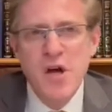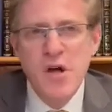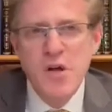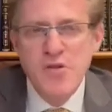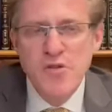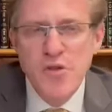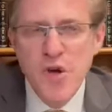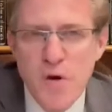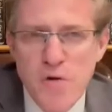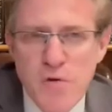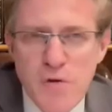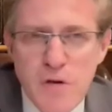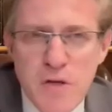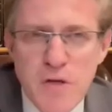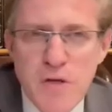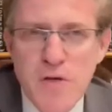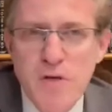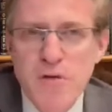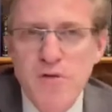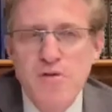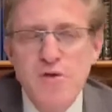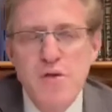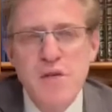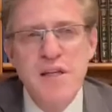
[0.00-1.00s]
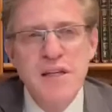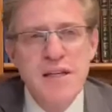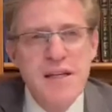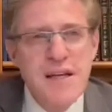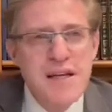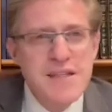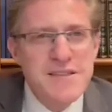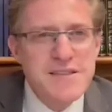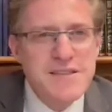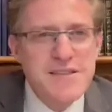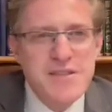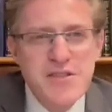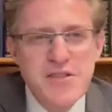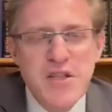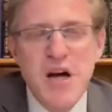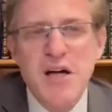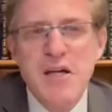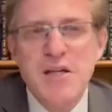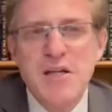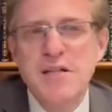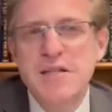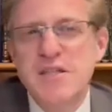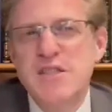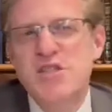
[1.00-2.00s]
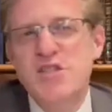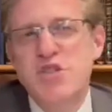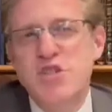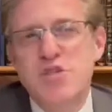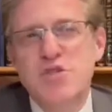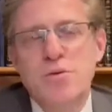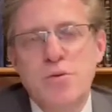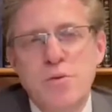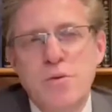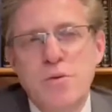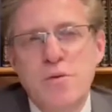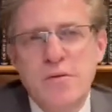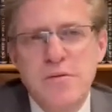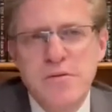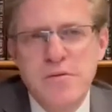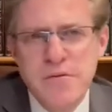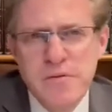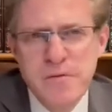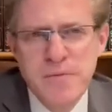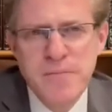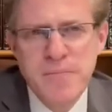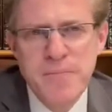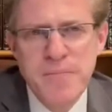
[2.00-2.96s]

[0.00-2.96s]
Torah usually gets stuck in shuls.